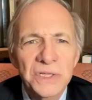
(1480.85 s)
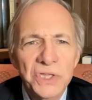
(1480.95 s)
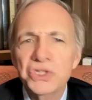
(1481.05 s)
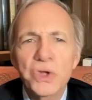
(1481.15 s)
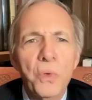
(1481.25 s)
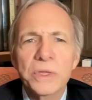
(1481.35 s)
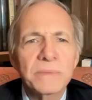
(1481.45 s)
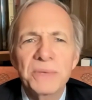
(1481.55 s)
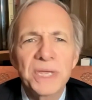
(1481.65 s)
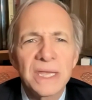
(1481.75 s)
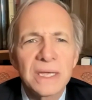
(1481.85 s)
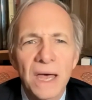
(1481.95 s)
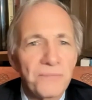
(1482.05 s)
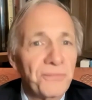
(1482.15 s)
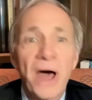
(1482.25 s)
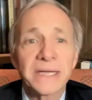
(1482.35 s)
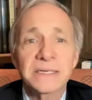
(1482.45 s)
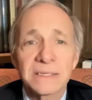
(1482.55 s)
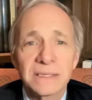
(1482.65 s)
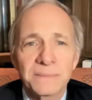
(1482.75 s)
there still wouldn't be a fight.